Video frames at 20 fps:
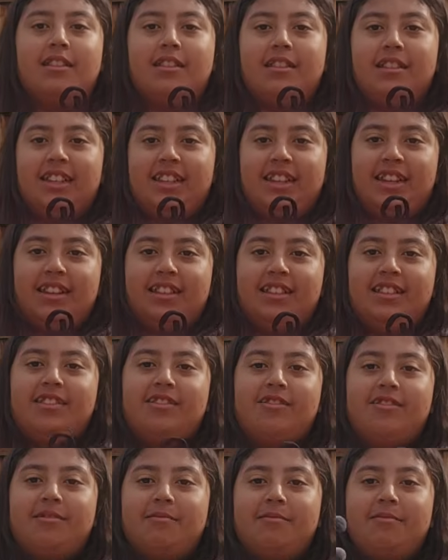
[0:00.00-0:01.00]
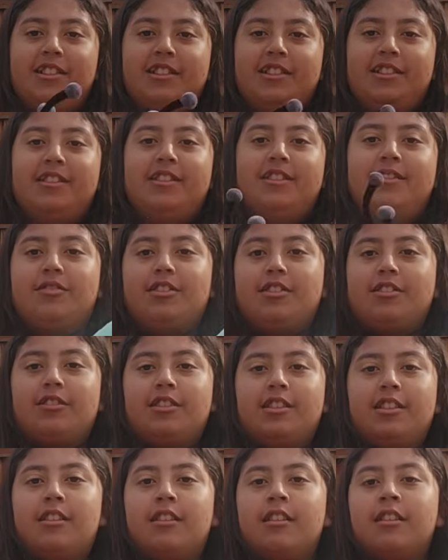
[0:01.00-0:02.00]
the dandysworld plushies. These
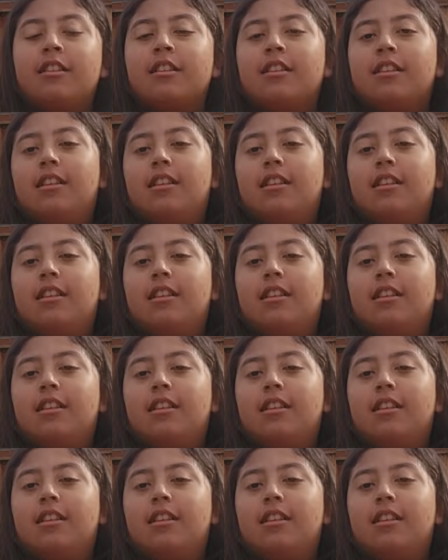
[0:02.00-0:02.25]
right here.